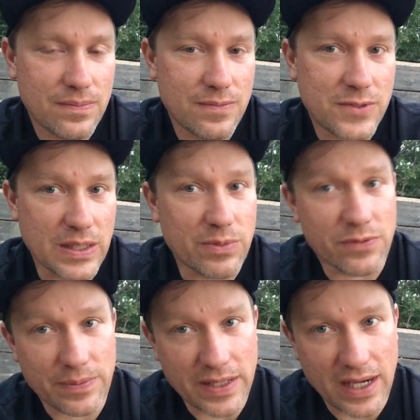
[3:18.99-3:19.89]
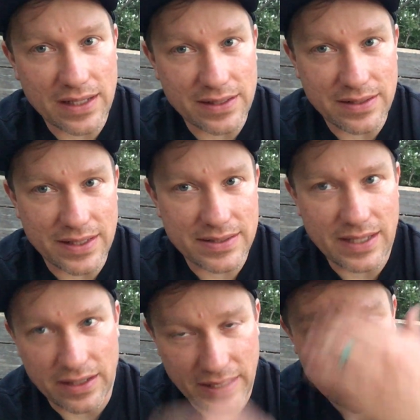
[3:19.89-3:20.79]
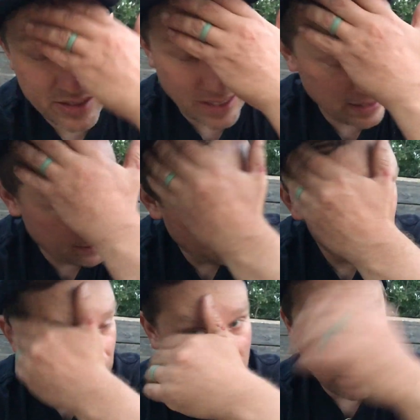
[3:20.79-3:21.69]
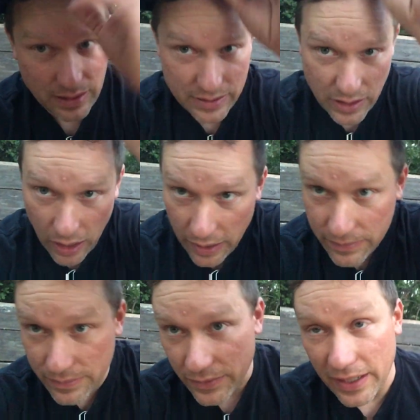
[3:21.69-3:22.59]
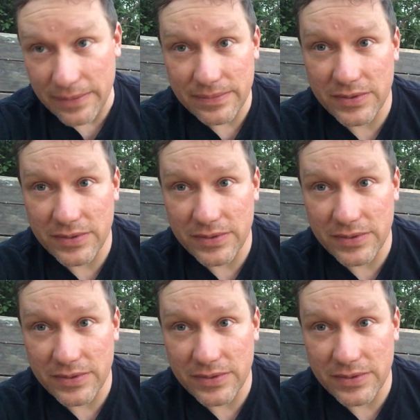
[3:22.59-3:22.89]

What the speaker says: separate from the island that the town of Ketchikan is on, right?